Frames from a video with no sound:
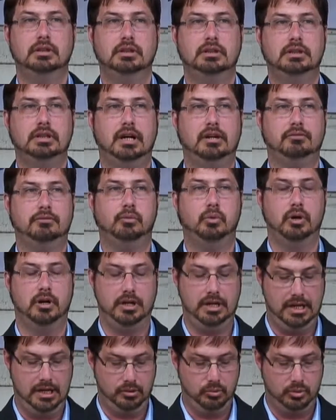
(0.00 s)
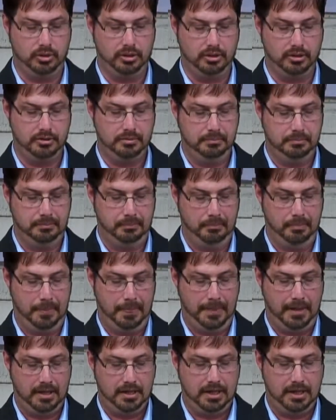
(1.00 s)
at Fort Edward,
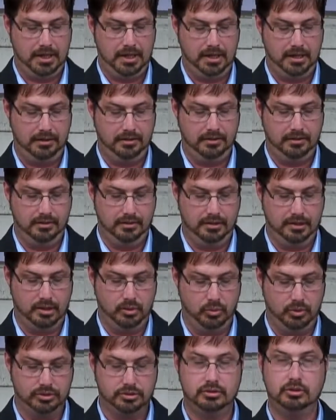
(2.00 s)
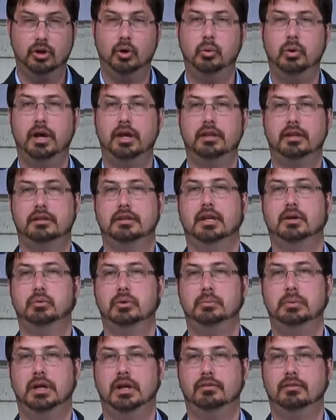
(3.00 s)
and there was no way that they would
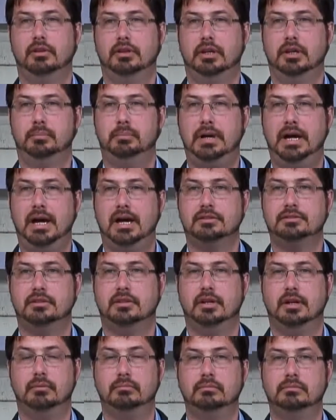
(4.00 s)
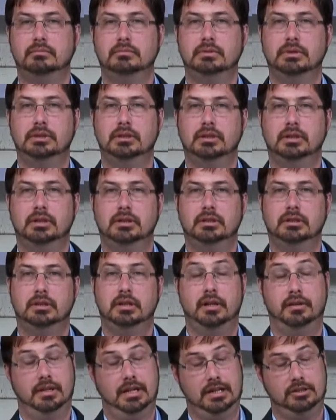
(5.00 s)
be able to get past them.
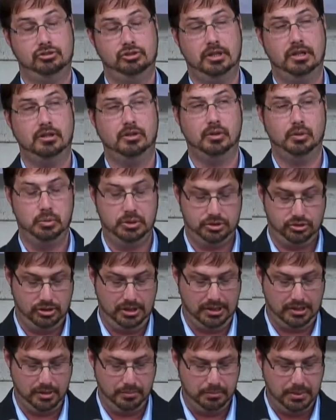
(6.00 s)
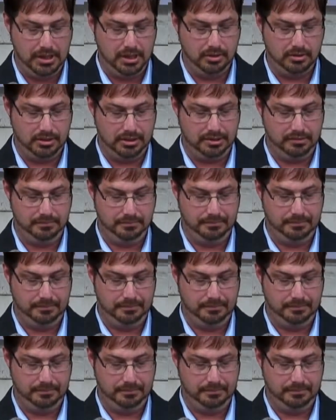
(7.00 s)
And that general was Jacob Bayley.